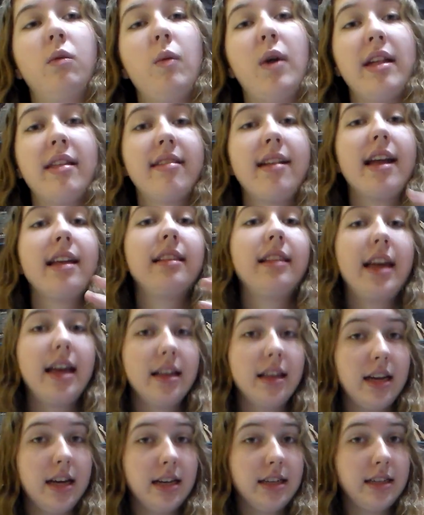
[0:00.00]
Wednesday,
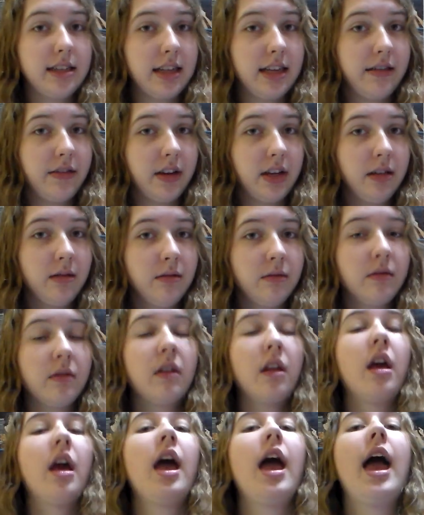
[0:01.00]
Layla is leaving,
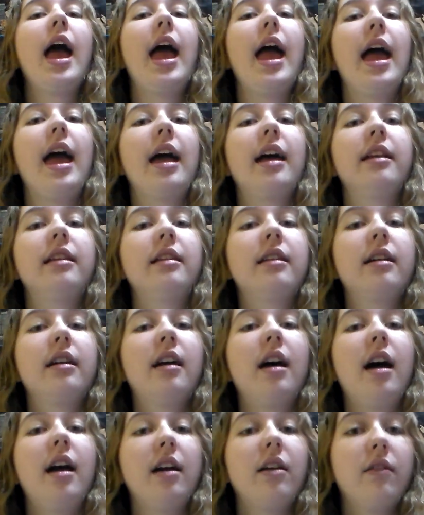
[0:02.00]
and
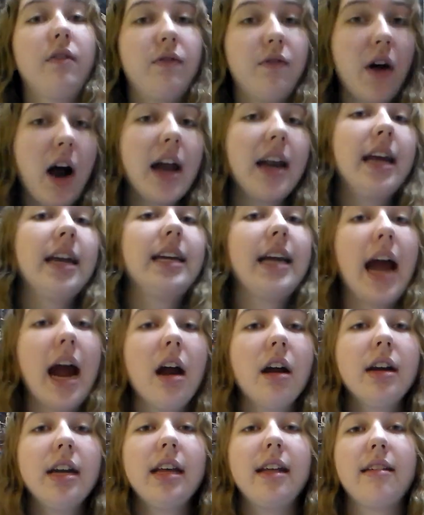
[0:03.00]
Friday,
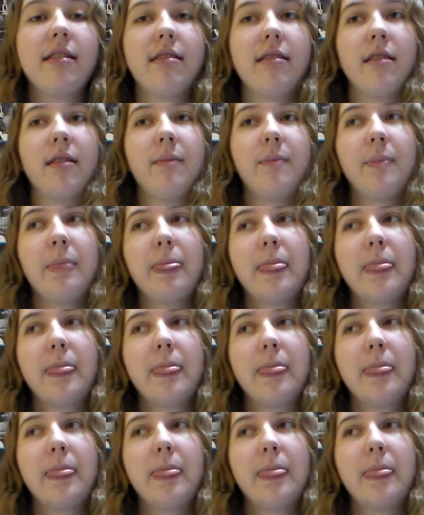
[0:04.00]
Karen is